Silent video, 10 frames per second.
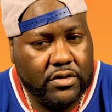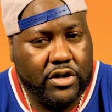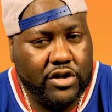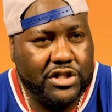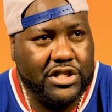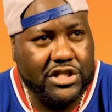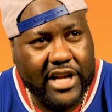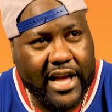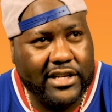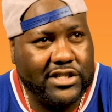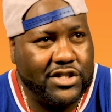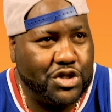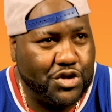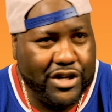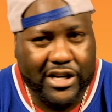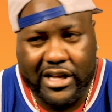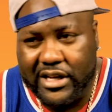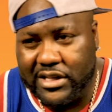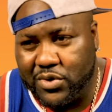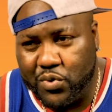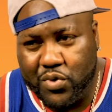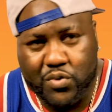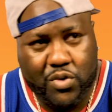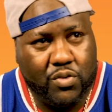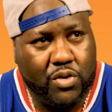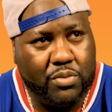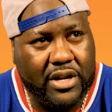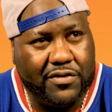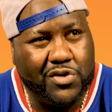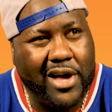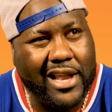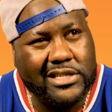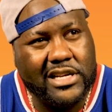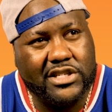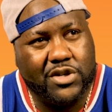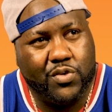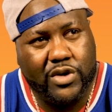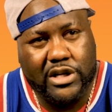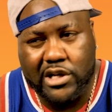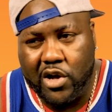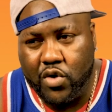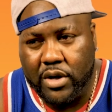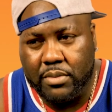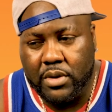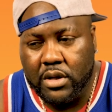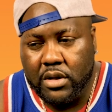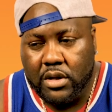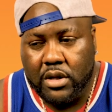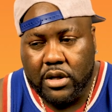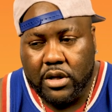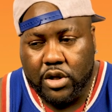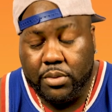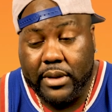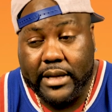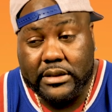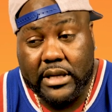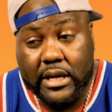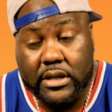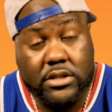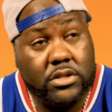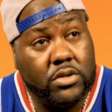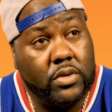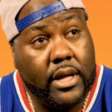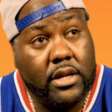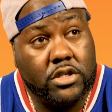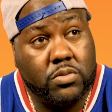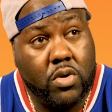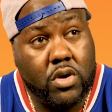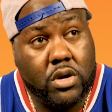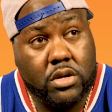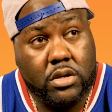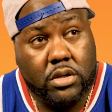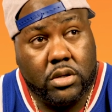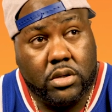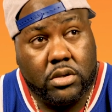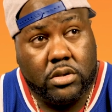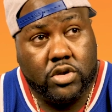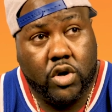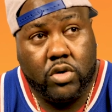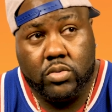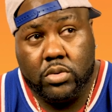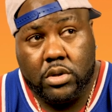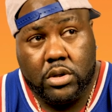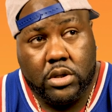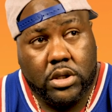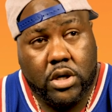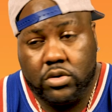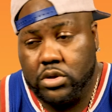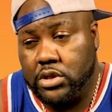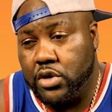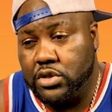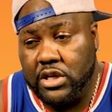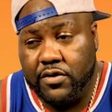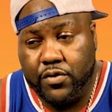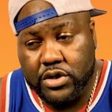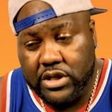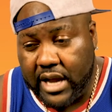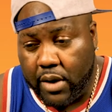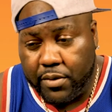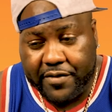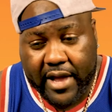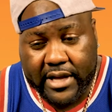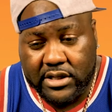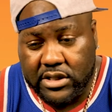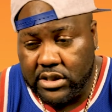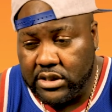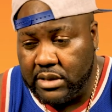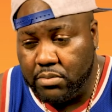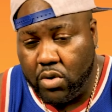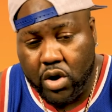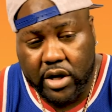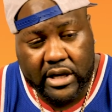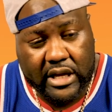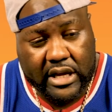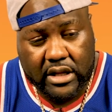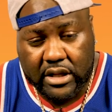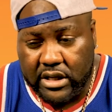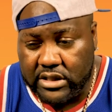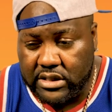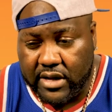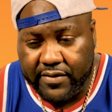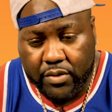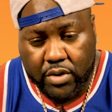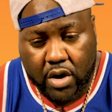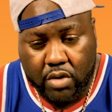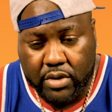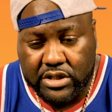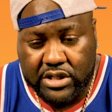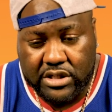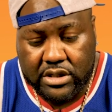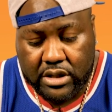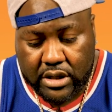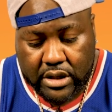you know, this the Jack, this the street nigga, this the woo. But if you got a chance to really know him, he'd be like, damn, this dude hella smart. So those 13, 14 hour flights to Denmark and England and stuff, he would always just